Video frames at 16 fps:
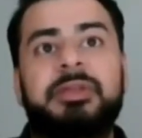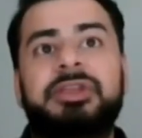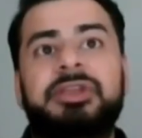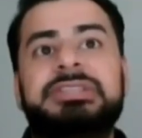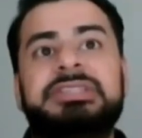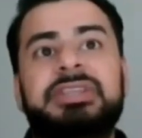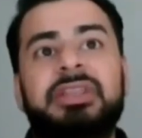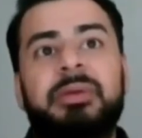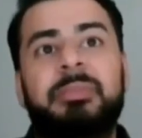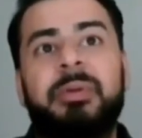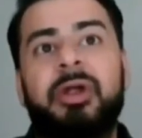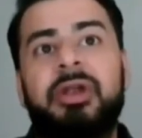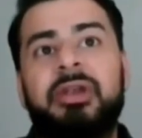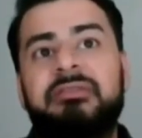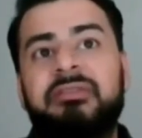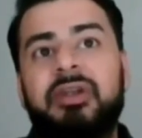They're still a
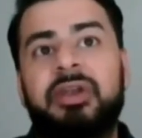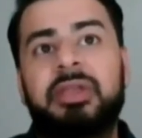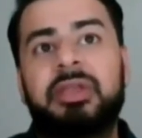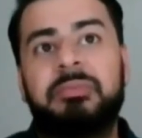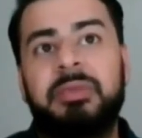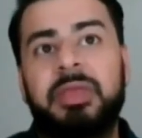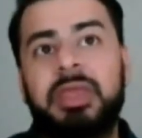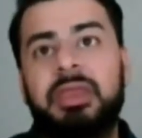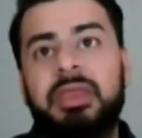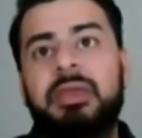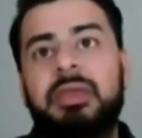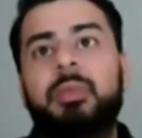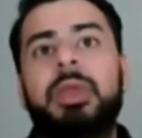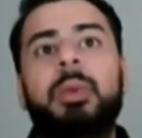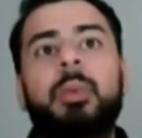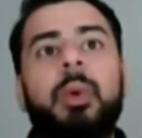part of our
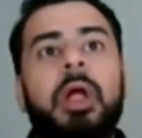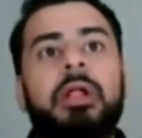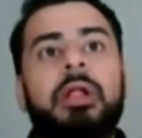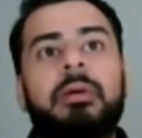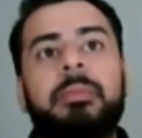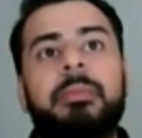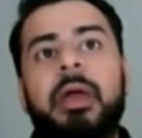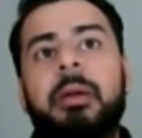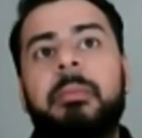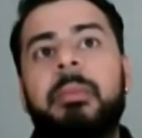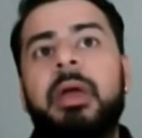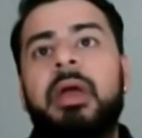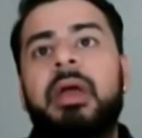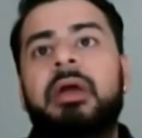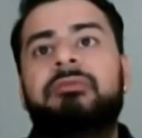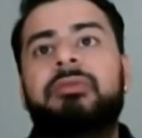community. We welcome them,
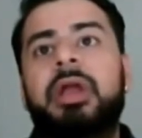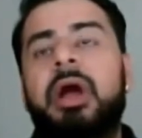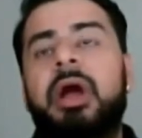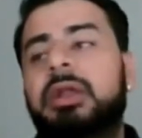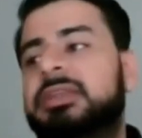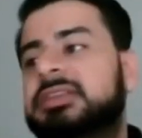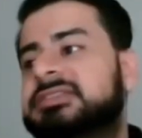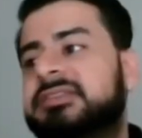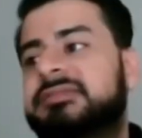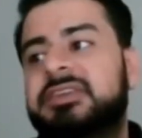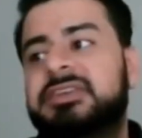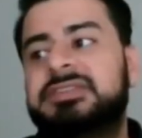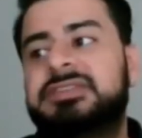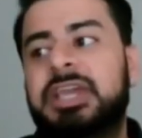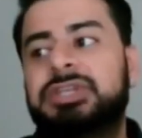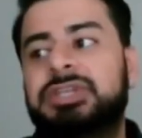regardless of
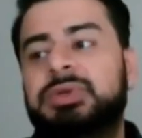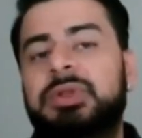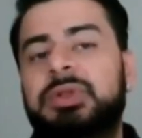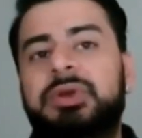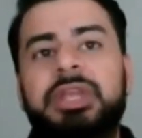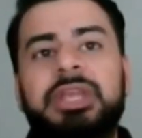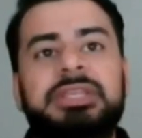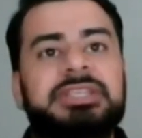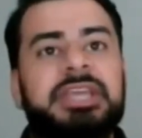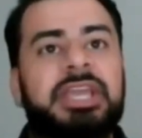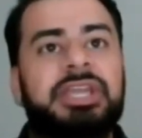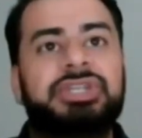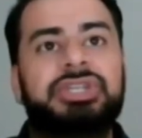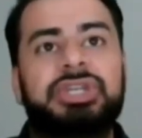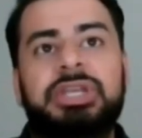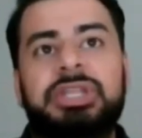their sexual
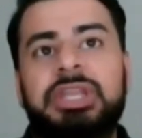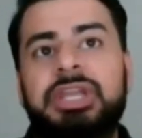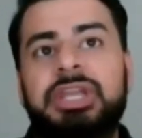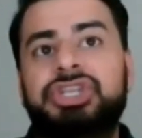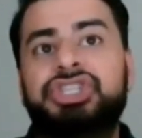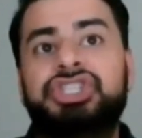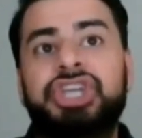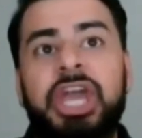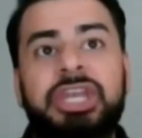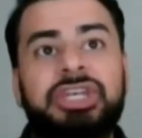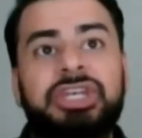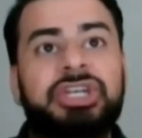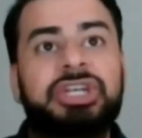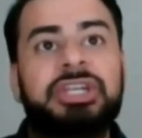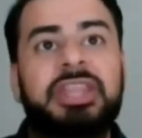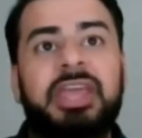orientation, their
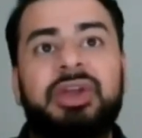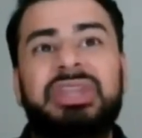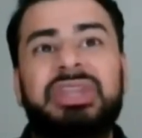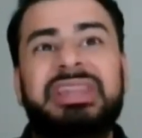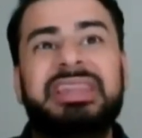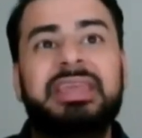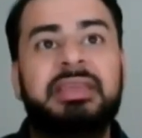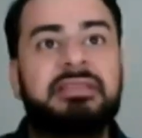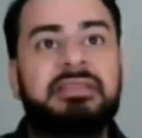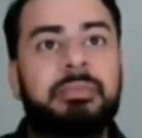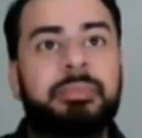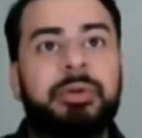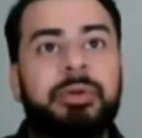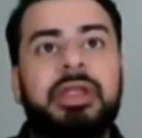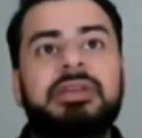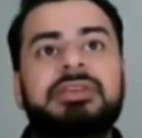gender. They could lead the
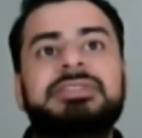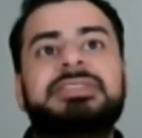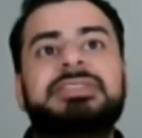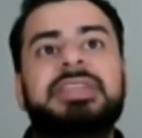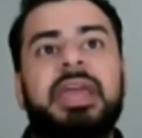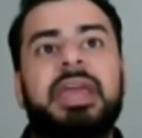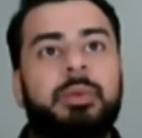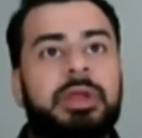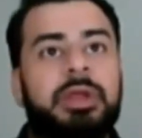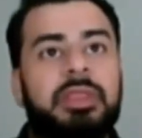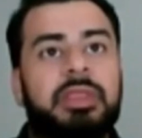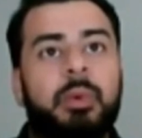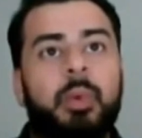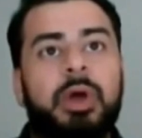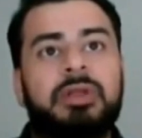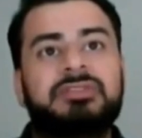prayer, stand where
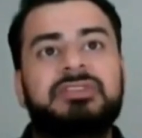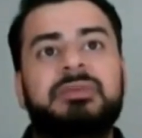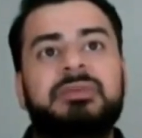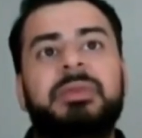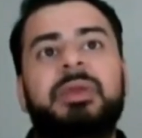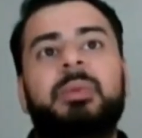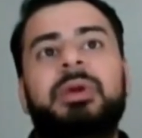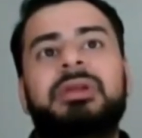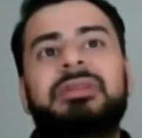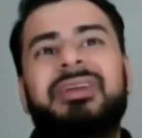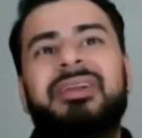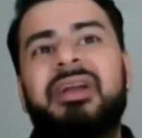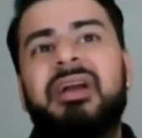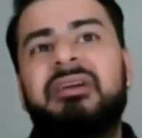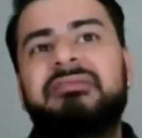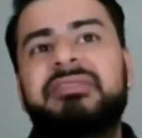they want to be, where
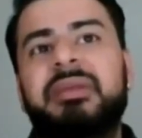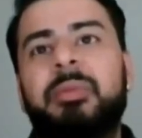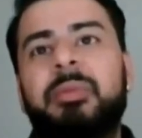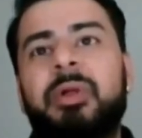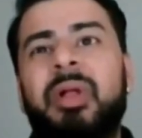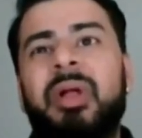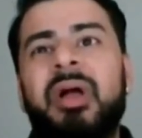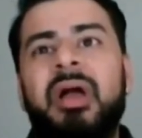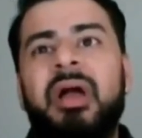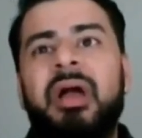they're comfortable.